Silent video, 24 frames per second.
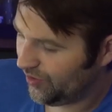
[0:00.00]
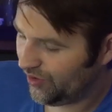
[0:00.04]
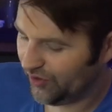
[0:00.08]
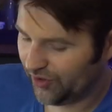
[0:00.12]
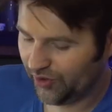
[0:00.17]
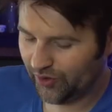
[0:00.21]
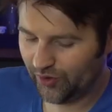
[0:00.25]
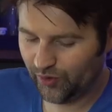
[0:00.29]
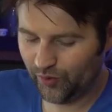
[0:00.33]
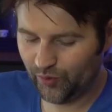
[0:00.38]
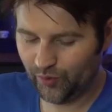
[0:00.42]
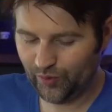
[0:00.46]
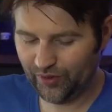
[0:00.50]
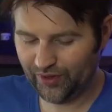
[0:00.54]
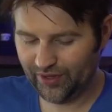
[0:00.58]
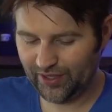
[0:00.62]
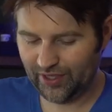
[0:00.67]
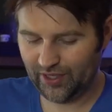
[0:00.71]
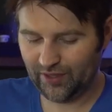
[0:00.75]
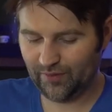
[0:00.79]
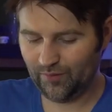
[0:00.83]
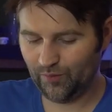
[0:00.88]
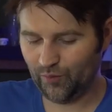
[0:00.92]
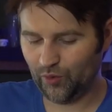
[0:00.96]
So
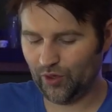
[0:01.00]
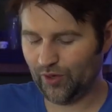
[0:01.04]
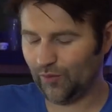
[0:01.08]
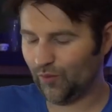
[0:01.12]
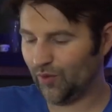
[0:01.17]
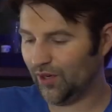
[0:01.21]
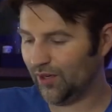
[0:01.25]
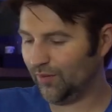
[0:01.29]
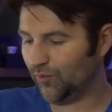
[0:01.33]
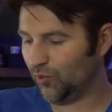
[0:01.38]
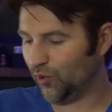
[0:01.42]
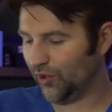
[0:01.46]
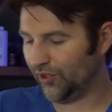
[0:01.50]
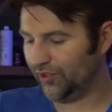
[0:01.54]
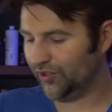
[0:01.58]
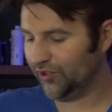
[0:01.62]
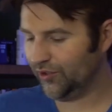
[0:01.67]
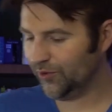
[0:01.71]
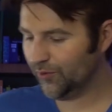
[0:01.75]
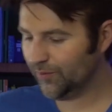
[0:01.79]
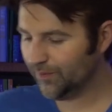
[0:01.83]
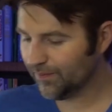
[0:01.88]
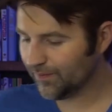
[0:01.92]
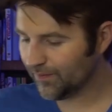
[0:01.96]
within 0.1,
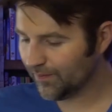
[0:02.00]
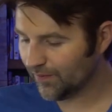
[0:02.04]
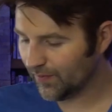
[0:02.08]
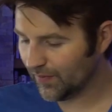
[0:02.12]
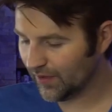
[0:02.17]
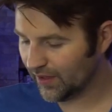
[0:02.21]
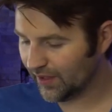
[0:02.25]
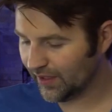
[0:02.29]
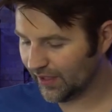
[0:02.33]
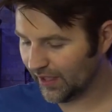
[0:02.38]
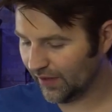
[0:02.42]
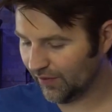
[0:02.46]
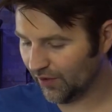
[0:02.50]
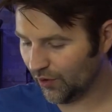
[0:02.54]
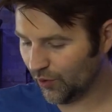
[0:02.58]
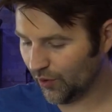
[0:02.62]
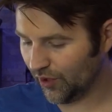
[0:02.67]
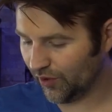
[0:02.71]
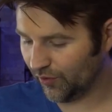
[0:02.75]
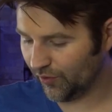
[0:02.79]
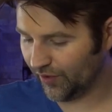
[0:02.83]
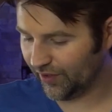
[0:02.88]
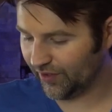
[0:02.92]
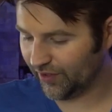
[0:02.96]
0.2, give it a
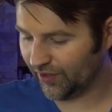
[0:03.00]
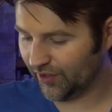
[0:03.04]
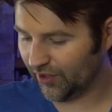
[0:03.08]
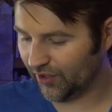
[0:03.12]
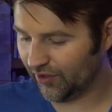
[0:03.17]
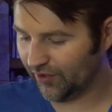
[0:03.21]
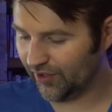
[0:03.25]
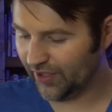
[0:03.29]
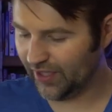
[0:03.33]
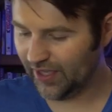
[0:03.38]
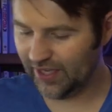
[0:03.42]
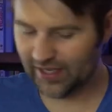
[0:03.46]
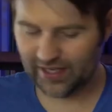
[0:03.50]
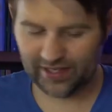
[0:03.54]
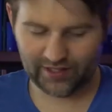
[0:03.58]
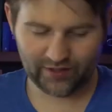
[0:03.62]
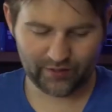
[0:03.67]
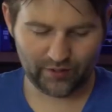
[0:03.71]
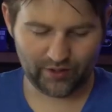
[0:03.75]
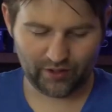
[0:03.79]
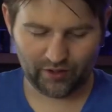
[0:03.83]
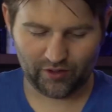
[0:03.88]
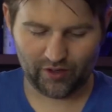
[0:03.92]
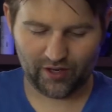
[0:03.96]
quick rinse in RODI
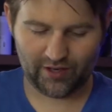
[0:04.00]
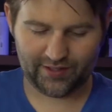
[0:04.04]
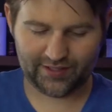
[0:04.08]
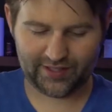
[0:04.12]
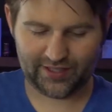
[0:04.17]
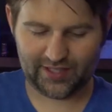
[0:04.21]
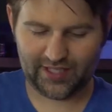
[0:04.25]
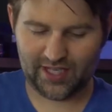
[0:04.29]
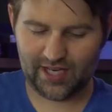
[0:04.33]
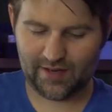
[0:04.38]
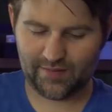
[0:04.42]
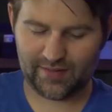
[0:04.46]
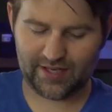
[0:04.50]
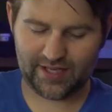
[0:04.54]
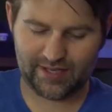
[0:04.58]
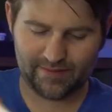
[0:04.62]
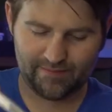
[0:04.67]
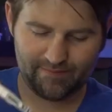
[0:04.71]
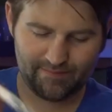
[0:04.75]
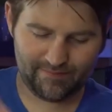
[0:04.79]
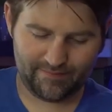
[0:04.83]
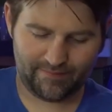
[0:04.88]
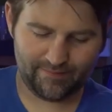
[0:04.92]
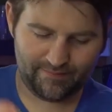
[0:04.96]
so we don't cross-contaminate.
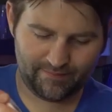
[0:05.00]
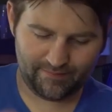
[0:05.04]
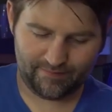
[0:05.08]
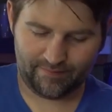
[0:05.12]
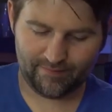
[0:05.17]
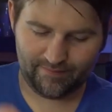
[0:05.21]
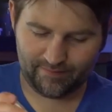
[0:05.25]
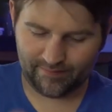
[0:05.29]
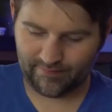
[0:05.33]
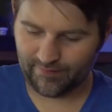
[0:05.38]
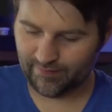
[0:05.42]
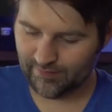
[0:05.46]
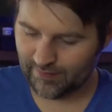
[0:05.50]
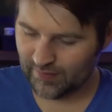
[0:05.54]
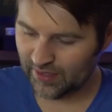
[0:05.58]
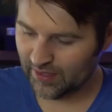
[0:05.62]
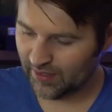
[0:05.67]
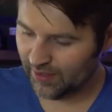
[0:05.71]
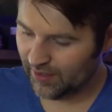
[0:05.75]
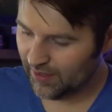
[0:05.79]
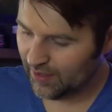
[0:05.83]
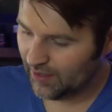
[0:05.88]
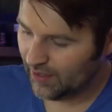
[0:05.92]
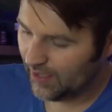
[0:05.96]

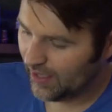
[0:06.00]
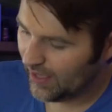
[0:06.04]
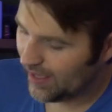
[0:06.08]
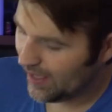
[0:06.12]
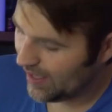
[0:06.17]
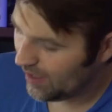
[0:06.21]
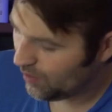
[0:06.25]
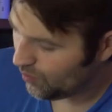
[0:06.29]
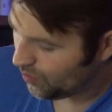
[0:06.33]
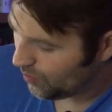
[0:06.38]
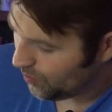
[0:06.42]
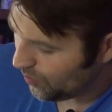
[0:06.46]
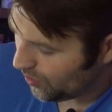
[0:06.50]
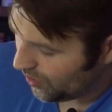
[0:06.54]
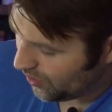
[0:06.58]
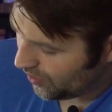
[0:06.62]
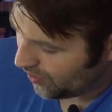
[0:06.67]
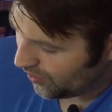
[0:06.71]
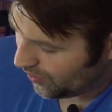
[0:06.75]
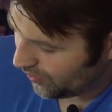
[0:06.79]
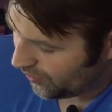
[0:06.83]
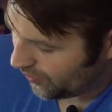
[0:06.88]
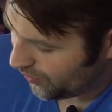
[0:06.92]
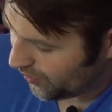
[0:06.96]
And we'll put in
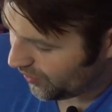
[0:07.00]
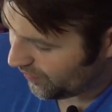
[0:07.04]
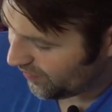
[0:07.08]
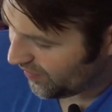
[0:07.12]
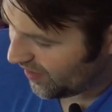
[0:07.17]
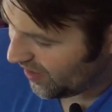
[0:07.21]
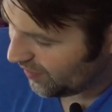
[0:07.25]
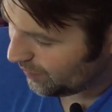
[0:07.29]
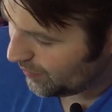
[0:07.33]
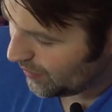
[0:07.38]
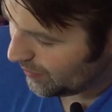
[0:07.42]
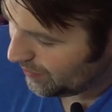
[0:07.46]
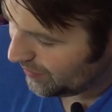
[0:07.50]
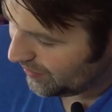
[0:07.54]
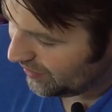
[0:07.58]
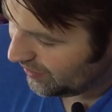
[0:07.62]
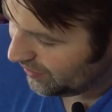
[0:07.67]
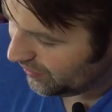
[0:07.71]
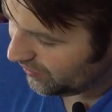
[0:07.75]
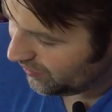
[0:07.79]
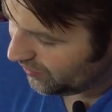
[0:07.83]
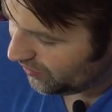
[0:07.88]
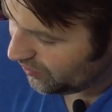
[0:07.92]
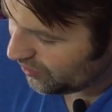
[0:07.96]
our 35
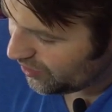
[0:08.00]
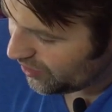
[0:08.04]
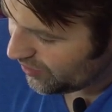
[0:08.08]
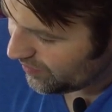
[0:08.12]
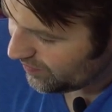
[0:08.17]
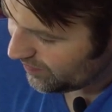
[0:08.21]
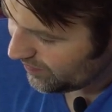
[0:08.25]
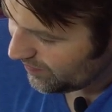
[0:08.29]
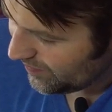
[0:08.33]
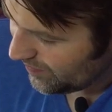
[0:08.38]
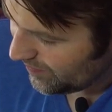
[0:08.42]
ppt solution.